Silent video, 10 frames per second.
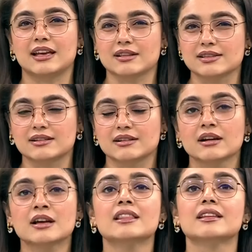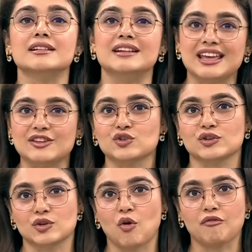consider the
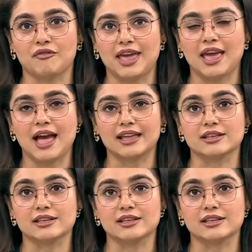dangers of AI.